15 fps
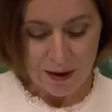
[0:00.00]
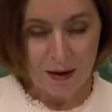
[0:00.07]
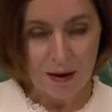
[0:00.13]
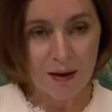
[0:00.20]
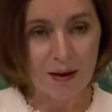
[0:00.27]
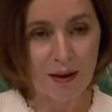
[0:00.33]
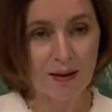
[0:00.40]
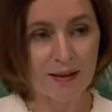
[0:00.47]
A
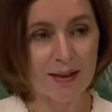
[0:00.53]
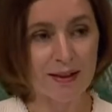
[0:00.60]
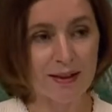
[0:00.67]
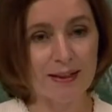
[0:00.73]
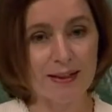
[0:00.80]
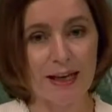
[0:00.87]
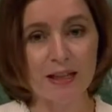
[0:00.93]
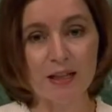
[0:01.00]

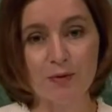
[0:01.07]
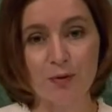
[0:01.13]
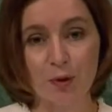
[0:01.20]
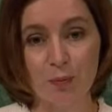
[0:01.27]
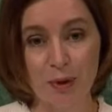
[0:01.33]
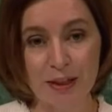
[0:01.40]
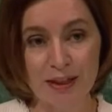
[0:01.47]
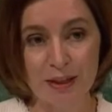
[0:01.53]
successful peace
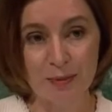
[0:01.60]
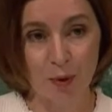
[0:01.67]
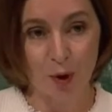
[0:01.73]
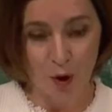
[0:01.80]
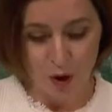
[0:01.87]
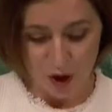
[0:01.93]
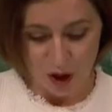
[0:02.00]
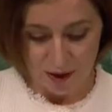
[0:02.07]

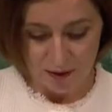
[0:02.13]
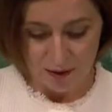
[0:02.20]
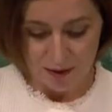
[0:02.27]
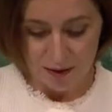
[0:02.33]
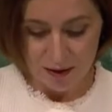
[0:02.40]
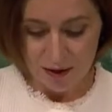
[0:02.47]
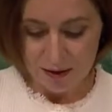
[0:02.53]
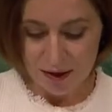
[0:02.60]
project, the
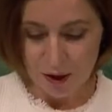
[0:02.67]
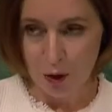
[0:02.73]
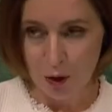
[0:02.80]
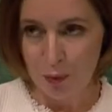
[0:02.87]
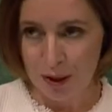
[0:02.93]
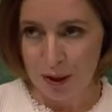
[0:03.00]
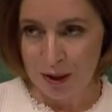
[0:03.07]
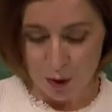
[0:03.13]
European
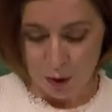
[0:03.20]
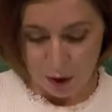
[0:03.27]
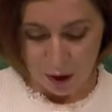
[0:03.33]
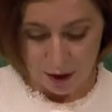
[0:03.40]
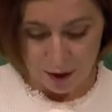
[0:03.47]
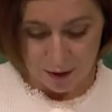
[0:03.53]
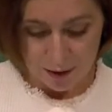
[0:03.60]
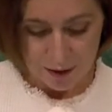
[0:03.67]
Union,
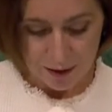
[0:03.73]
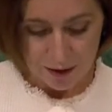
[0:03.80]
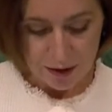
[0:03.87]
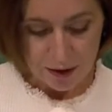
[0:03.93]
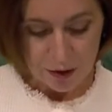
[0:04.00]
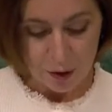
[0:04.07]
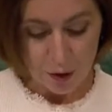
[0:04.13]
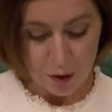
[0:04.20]
through
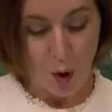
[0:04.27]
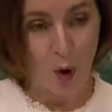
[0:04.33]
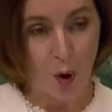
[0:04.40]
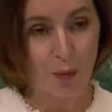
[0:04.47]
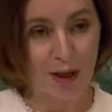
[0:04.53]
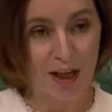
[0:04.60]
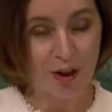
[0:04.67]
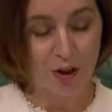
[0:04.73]

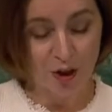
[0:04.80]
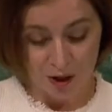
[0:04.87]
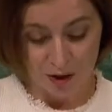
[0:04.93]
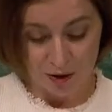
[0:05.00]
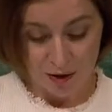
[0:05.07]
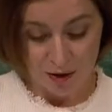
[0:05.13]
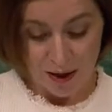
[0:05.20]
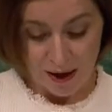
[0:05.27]
cooperation
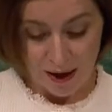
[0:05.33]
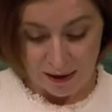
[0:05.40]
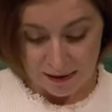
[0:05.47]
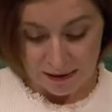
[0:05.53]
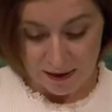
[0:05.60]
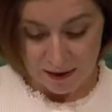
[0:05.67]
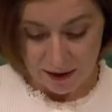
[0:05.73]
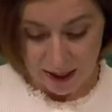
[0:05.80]
and
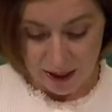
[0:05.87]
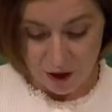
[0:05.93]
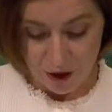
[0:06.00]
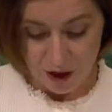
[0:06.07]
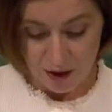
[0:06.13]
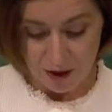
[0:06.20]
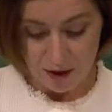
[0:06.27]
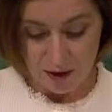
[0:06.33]

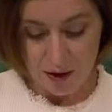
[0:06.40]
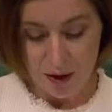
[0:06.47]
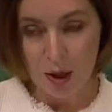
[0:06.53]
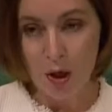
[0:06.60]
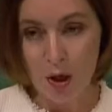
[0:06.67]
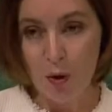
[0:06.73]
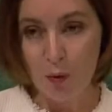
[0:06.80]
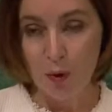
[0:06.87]
integration,
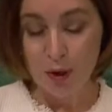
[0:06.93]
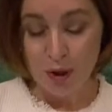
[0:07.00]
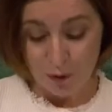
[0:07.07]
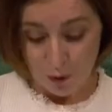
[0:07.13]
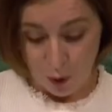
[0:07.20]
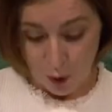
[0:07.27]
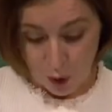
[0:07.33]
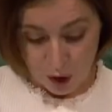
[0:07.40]
was
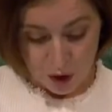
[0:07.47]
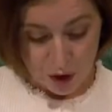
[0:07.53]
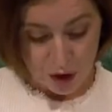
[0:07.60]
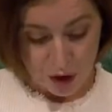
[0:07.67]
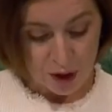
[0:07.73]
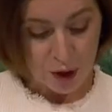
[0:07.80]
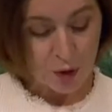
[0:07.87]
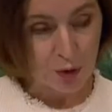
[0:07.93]
forged
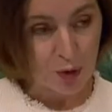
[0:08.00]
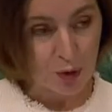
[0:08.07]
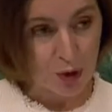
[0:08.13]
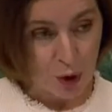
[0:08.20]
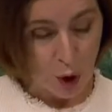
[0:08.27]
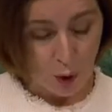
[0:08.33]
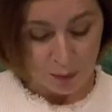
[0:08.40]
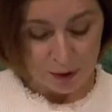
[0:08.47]
to
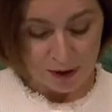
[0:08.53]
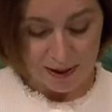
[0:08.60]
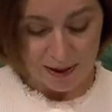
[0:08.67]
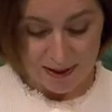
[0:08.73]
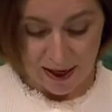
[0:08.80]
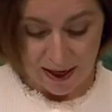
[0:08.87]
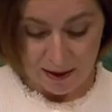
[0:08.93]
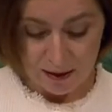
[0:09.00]
stop the
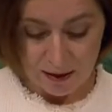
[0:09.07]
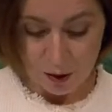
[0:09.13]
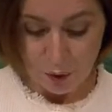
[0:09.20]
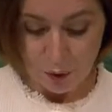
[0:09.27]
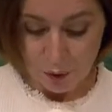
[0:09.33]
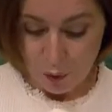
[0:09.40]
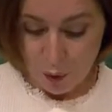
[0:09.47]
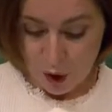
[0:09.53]
cycle of
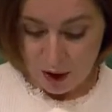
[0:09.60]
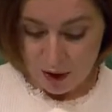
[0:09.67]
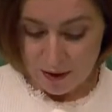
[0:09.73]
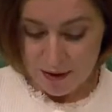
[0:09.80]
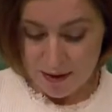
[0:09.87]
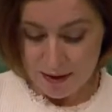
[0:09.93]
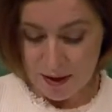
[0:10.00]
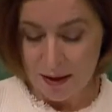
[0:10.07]

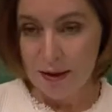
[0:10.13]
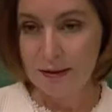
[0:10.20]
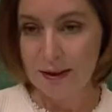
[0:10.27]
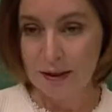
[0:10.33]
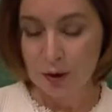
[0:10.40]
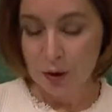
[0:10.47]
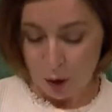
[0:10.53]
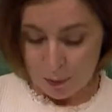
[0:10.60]
wars
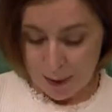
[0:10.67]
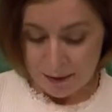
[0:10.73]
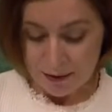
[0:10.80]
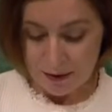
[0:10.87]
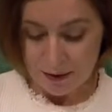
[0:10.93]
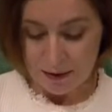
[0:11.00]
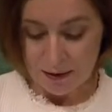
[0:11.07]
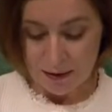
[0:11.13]
that
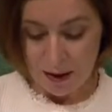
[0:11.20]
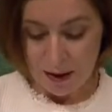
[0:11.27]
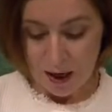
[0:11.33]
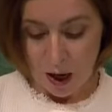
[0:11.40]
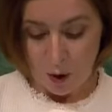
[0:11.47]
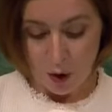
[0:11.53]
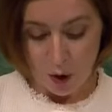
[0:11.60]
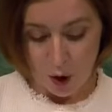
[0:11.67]
tormented
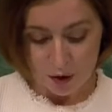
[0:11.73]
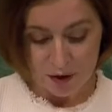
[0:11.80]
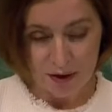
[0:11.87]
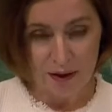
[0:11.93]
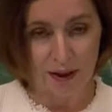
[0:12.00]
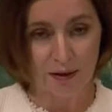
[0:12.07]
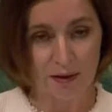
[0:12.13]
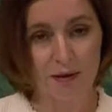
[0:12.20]
our
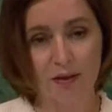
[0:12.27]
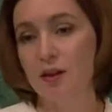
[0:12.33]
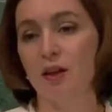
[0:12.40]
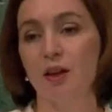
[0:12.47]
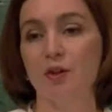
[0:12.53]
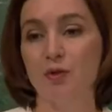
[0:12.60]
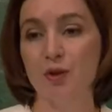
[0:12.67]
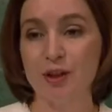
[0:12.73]
continent
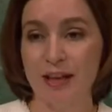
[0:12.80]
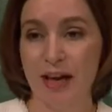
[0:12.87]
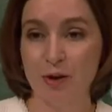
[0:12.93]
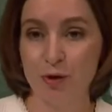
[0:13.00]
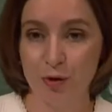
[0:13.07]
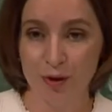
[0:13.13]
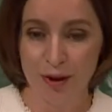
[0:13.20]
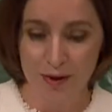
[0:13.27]
for
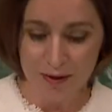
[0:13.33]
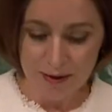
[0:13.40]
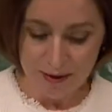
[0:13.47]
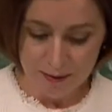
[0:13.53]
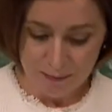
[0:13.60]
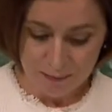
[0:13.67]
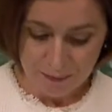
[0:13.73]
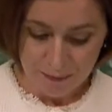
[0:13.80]

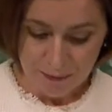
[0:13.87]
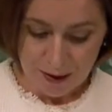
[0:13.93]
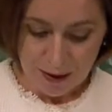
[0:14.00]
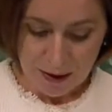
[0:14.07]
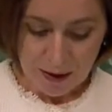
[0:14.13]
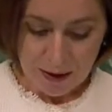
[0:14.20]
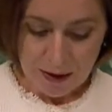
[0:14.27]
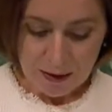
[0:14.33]
centuries.
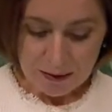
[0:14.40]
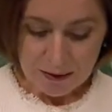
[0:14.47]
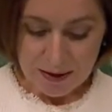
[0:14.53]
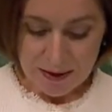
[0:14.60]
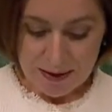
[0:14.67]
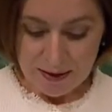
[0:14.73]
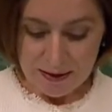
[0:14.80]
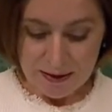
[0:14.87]

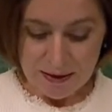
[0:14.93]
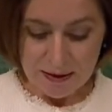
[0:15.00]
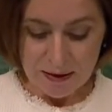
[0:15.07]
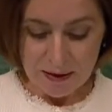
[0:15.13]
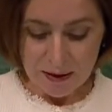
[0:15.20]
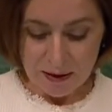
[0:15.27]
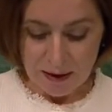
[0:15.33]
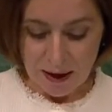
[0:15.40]
This is
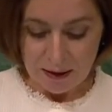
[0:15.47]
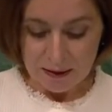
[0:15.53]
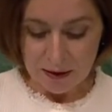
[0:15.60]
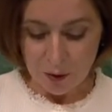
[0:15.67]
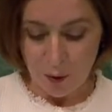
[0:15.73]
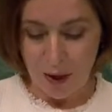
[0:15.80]
another